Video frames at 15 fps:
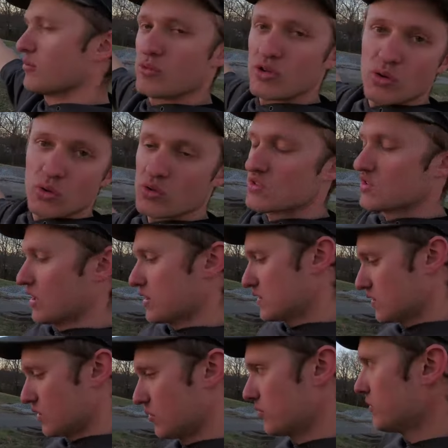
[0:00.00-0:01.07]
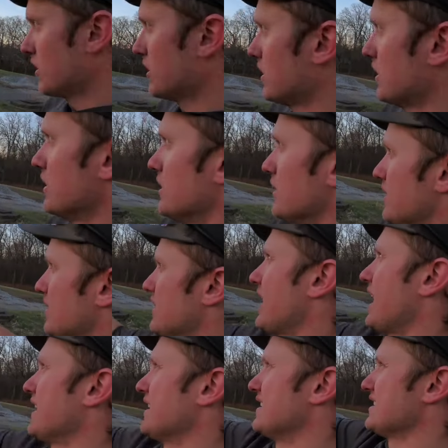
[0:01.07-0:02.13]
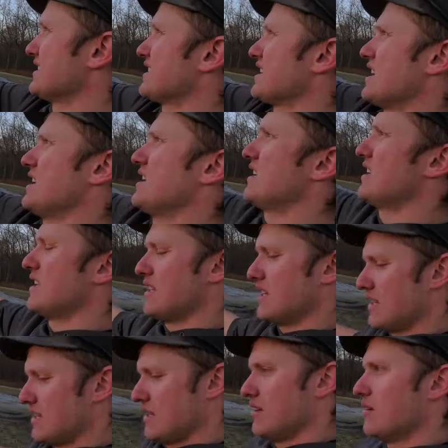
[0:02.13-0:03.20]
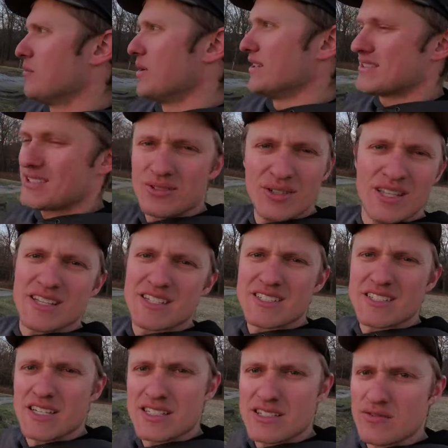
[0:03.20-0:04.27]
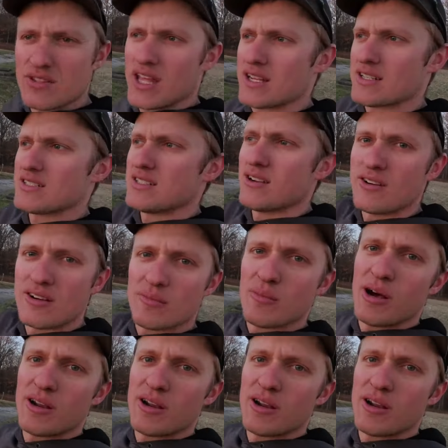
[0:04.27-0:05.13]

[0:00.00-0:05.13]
from the north side so that is basically the extent of the exterior